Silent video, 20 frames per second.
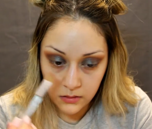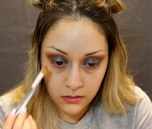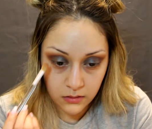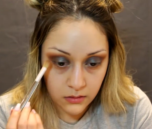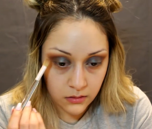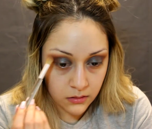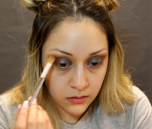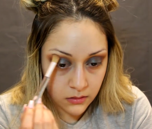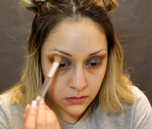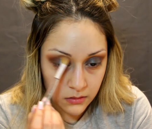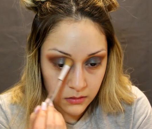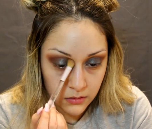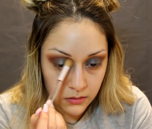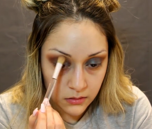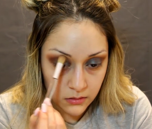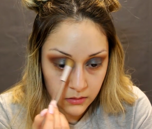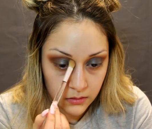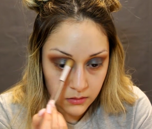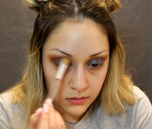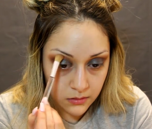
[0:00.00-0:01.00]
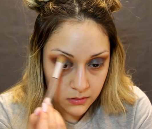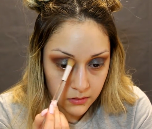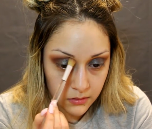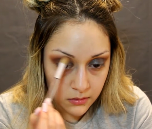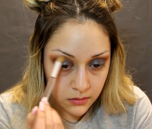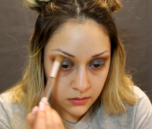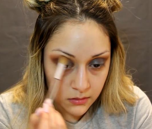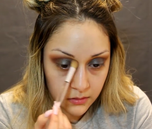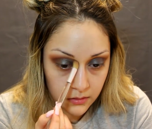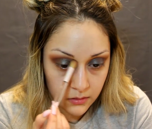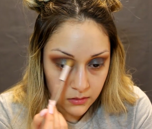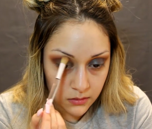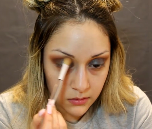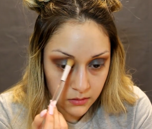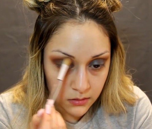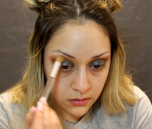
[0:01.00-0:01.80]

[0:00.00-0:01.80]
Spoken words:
(silence)